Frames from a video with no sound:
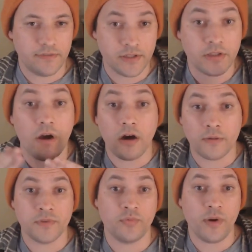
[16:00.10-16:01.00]
into harm's
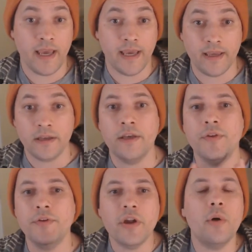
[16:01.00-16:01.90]
way,
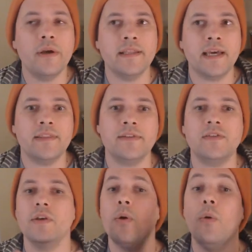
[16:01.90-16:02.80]
knowing that that's the
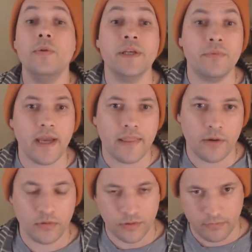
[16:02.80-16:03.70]
only way that
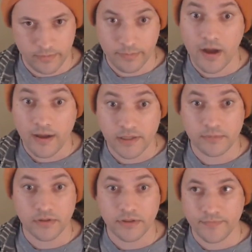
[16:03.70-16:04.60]
world will be
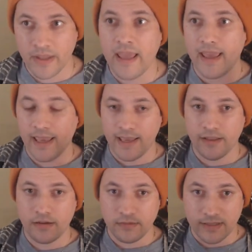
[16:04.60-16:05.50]
possible. And
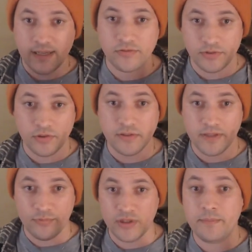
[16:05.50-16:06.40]
as a result of that,
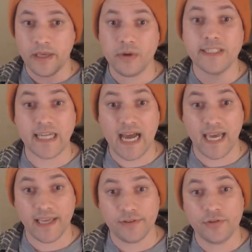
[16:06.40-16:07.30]
we may well
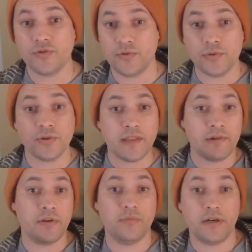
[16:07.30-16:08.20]
die sooner than we
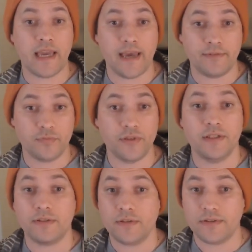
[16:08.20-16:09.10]
would have if we
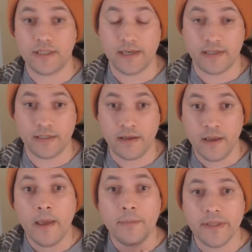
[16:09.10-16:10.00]
dissociated,
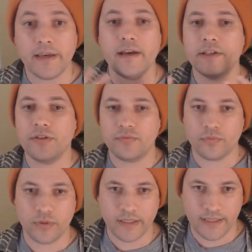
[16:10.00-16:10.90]
because we're
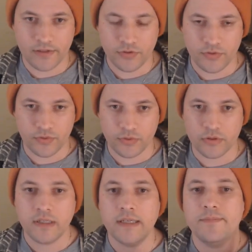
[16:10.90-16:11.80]
willing to
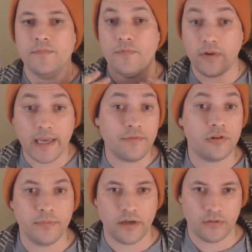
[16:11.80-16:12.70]
fight for a
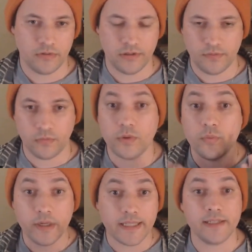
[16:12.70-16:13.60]
better world. We're
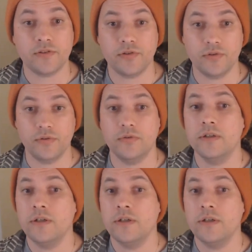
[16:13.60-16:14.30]
willing to